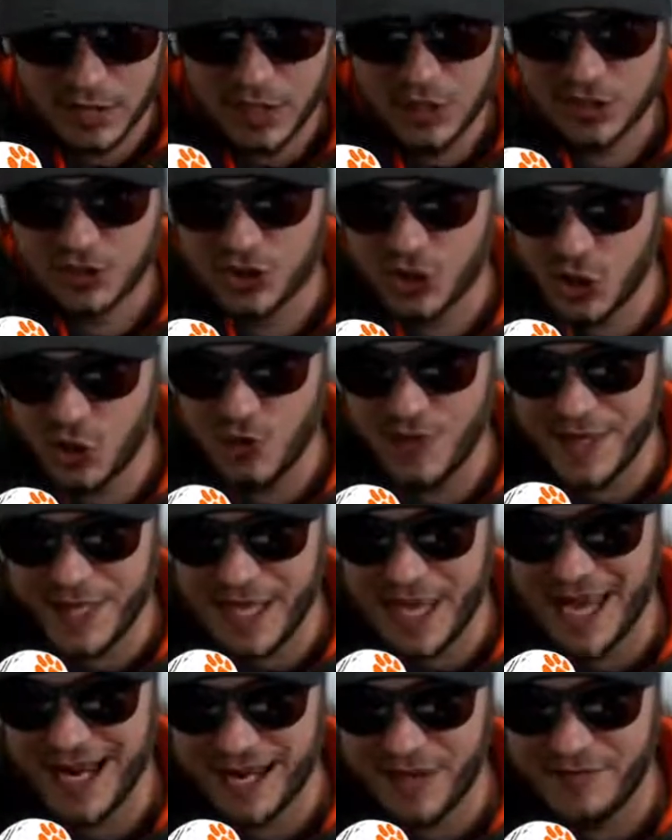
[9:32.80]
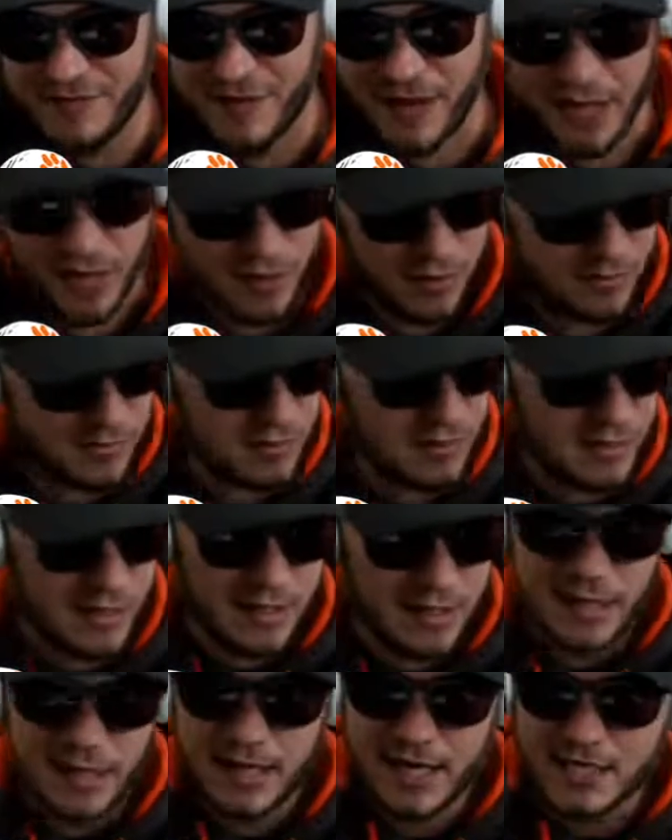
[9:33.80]
to the NFL
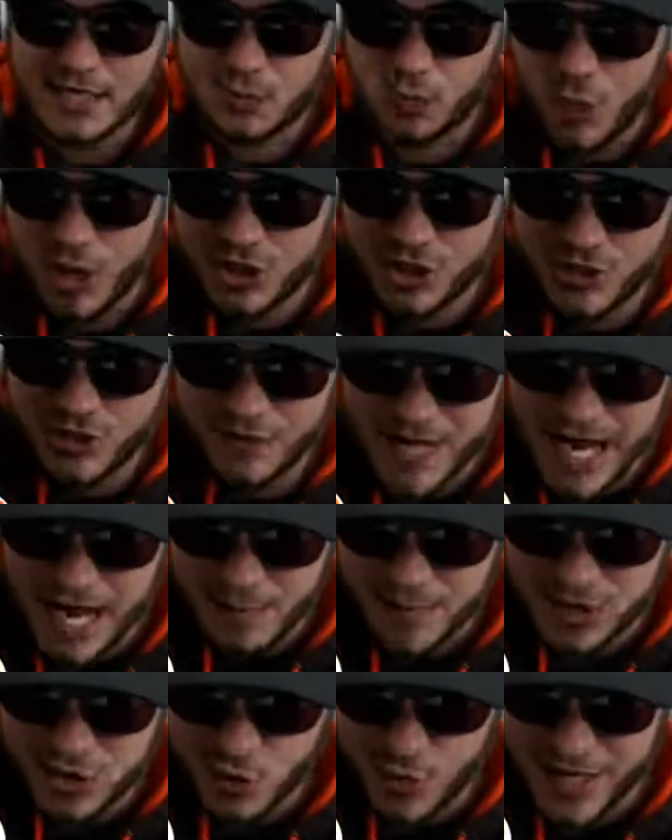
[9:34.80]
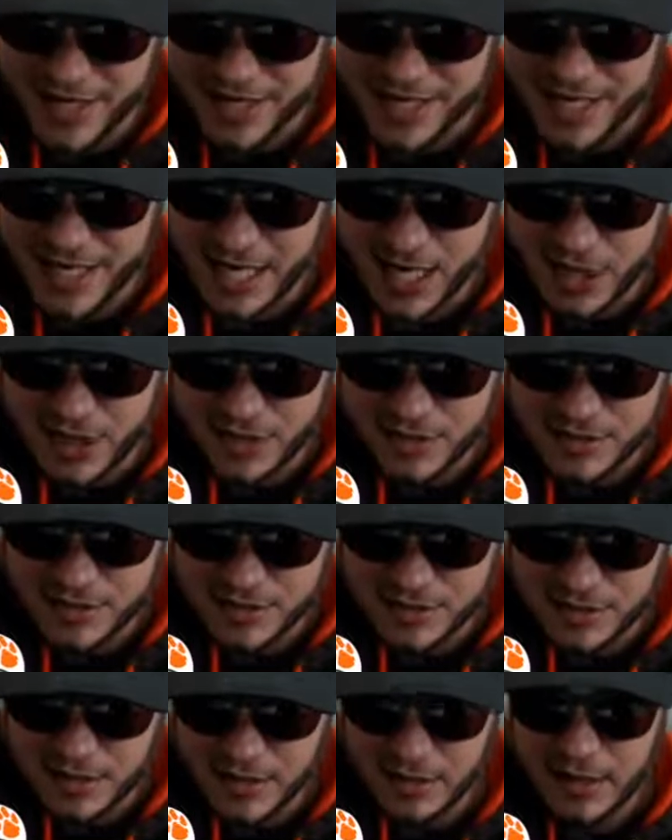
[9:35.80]
is what you've got between the
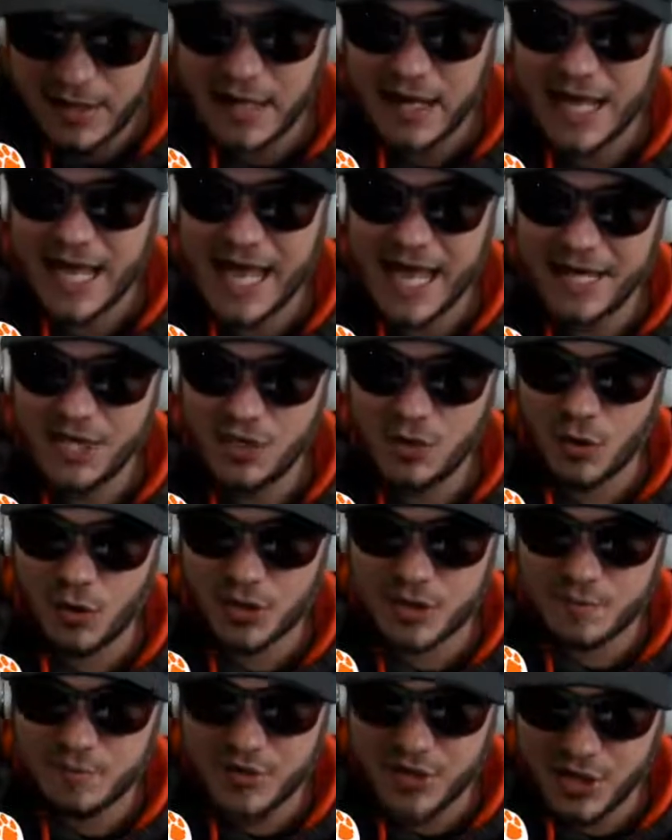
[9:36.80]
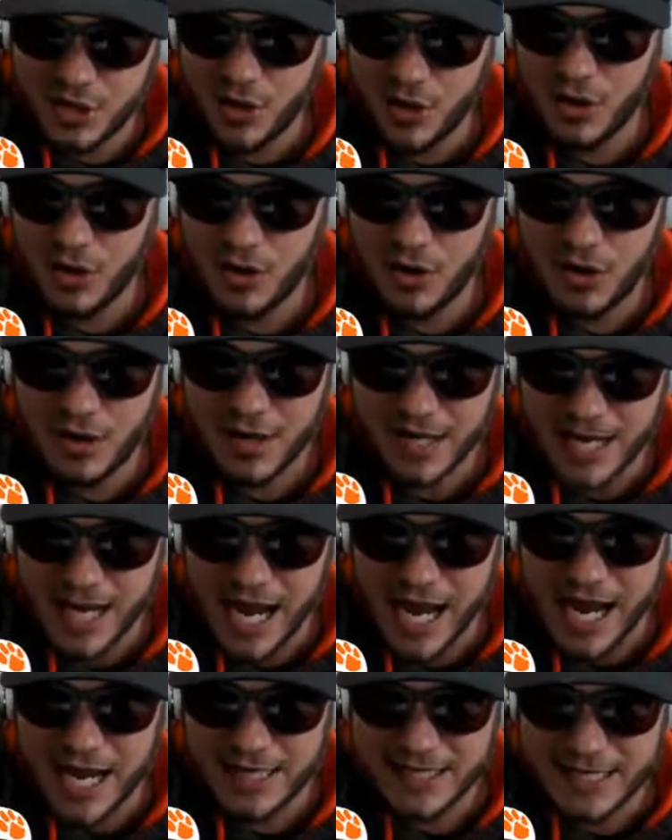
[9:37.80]
ears and your pure
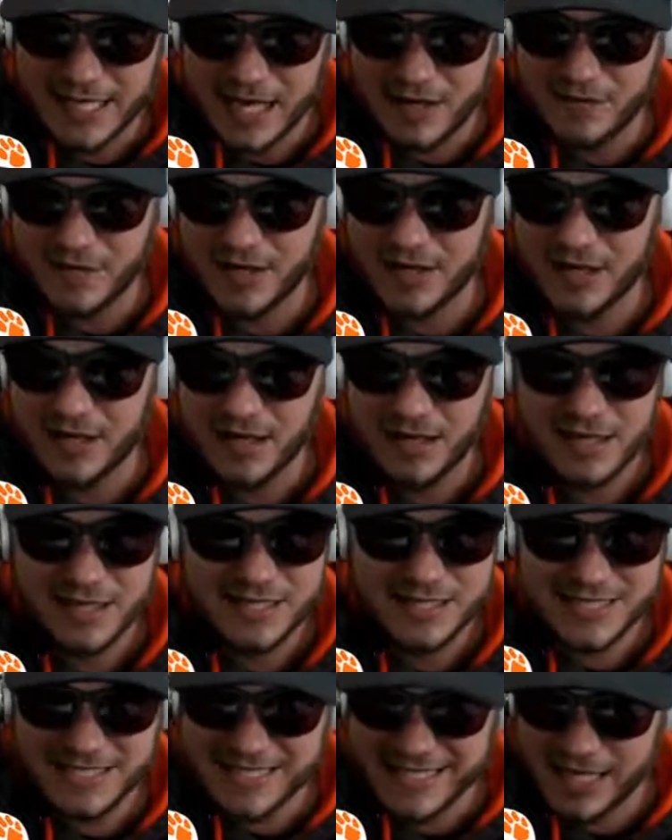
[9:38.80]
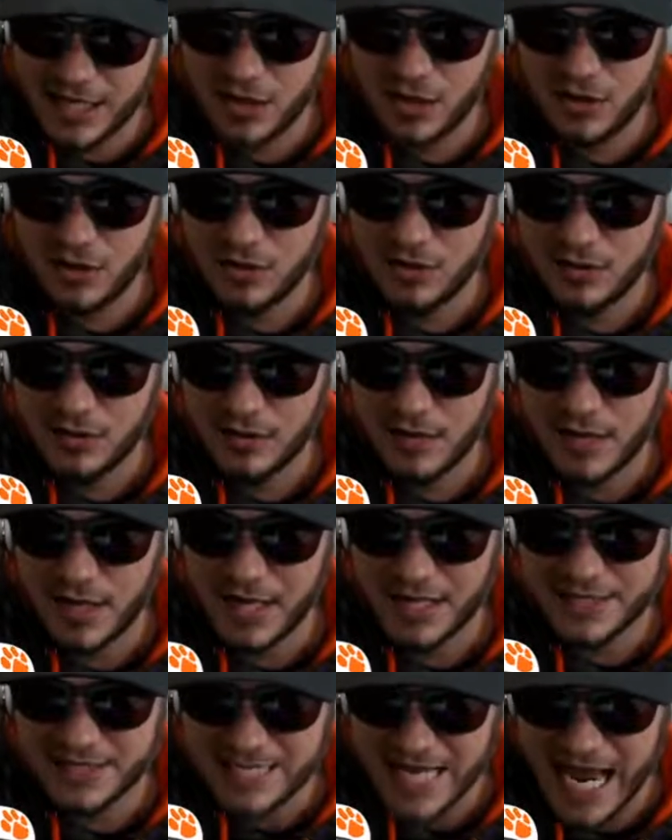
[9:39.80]
God-given skill
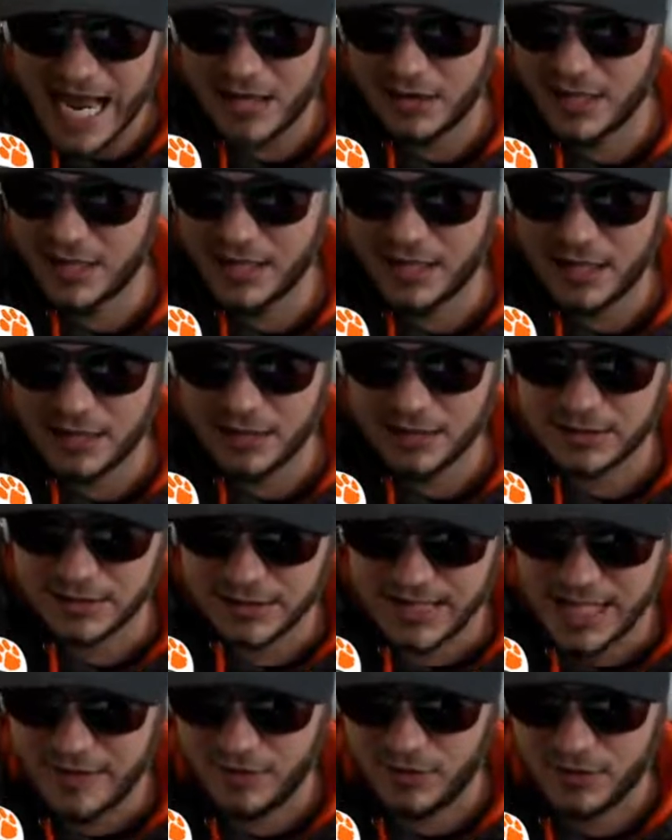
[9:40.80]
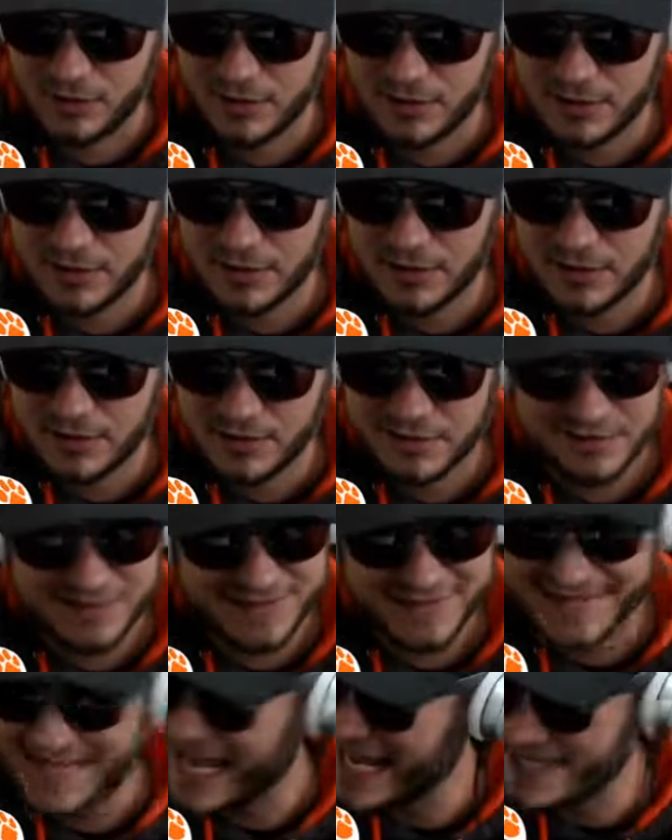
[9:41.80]
and talent level.
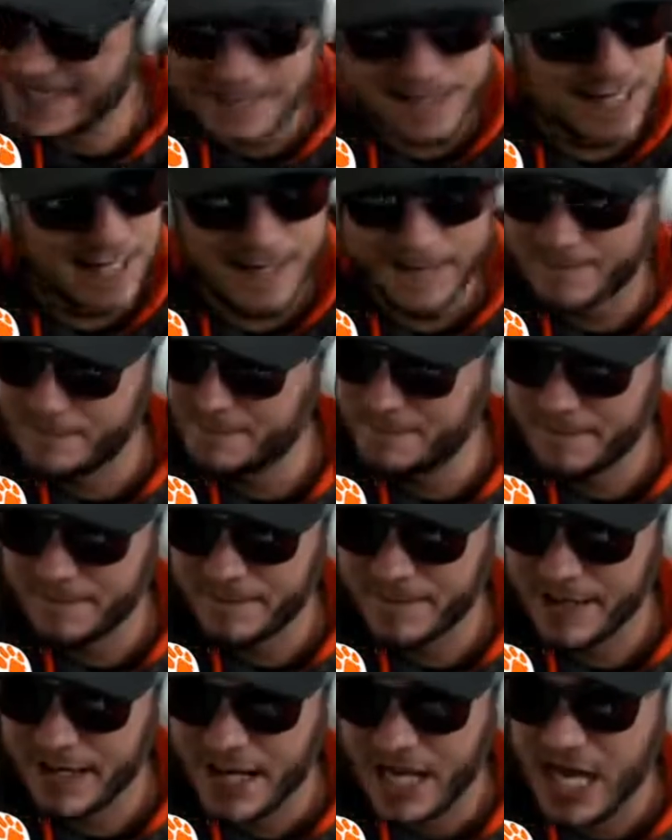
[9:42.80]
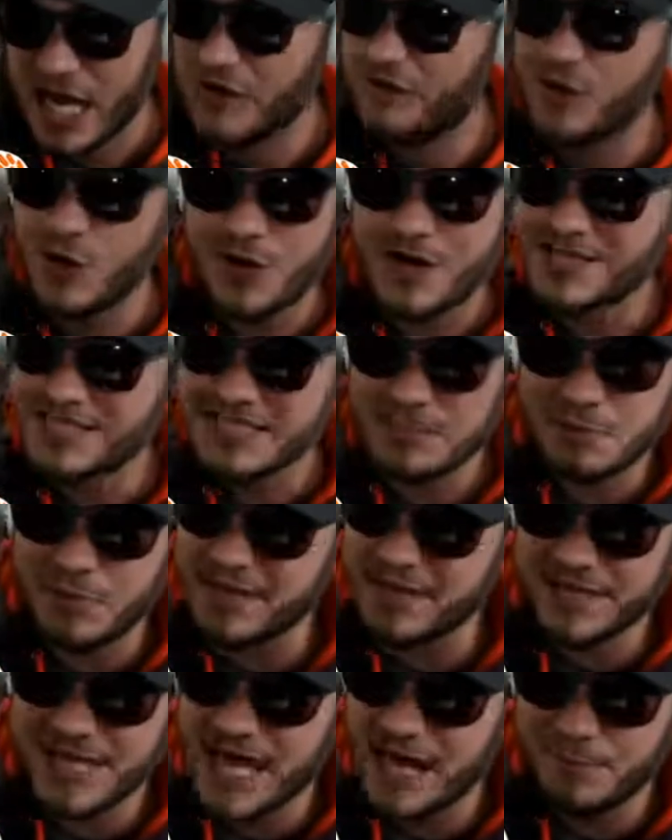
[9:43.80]
That's it. If you can
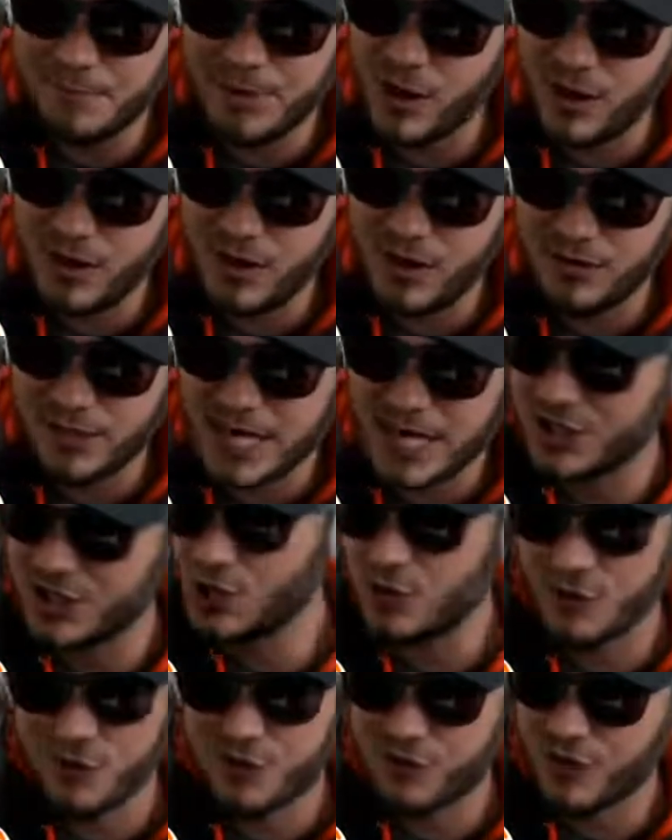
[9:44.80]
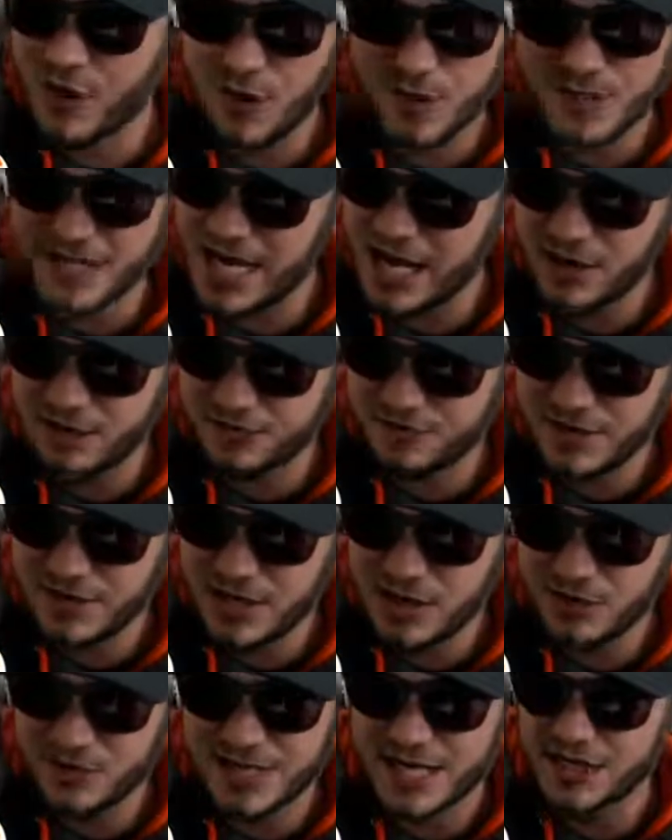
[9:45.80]
spin that ball and you can throw it
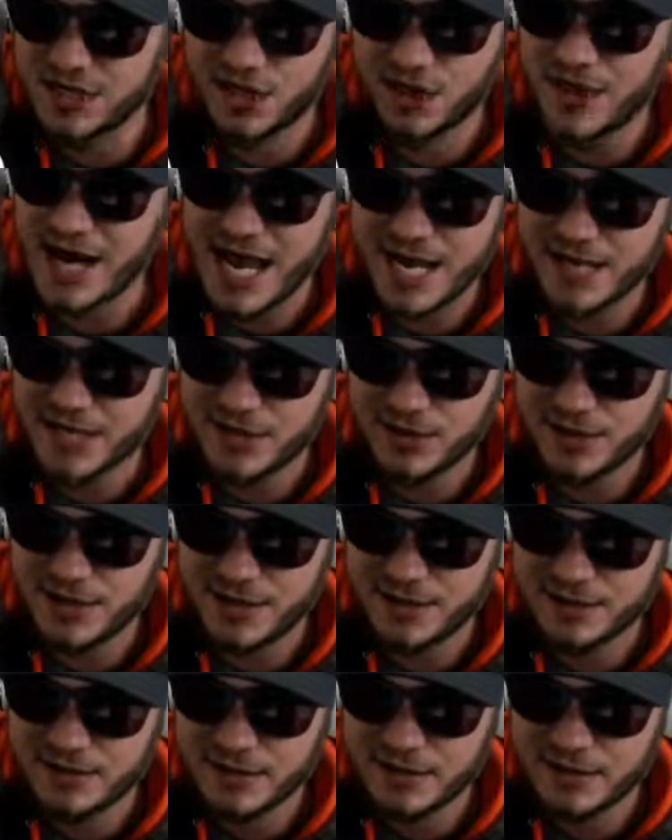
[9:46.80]
downfield and you're accurate,